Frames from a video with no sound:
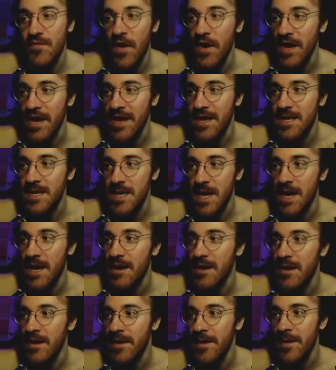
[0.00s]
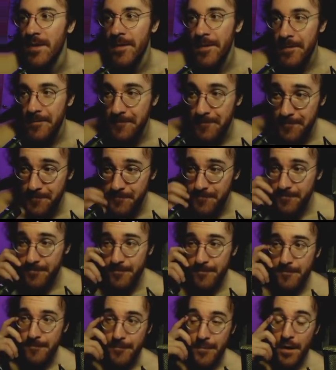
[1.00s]
just fucking insane.
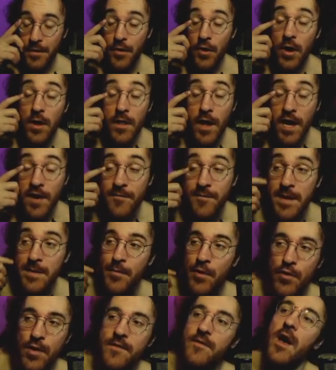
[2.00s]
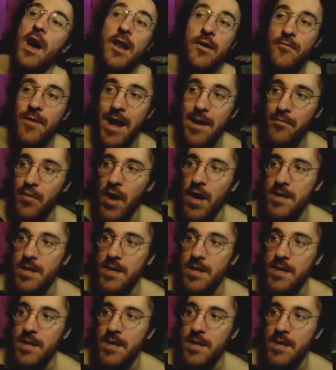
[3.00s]
There are a lot of people who have gotten Rat